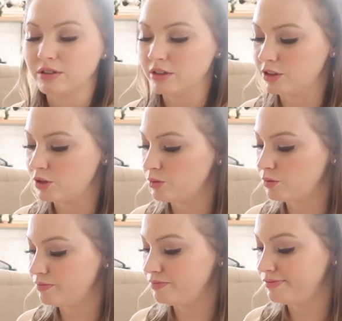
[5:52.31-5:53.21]
it's
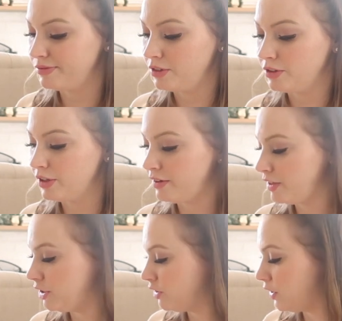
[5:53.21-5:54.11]
you live
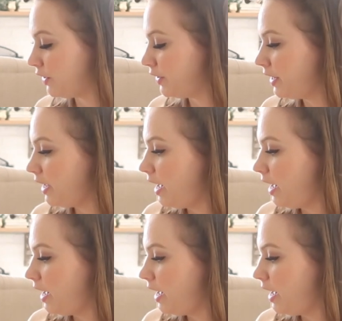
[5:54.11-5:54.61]
and you learn.